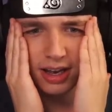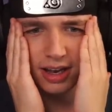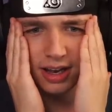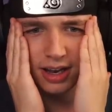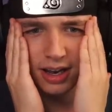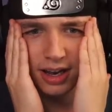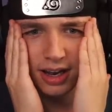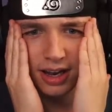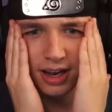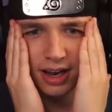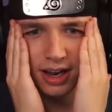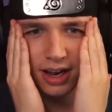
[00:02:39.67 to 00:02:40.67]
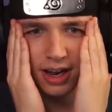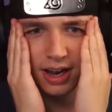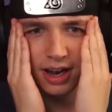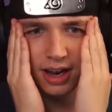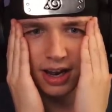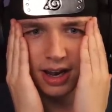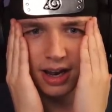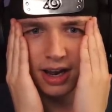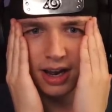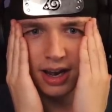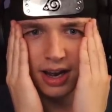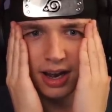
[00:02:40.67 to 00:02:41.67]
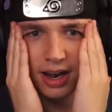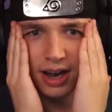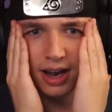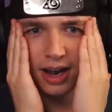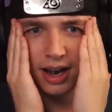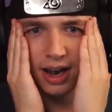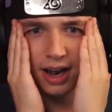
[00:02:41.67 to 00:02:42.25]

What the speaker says: [no speech]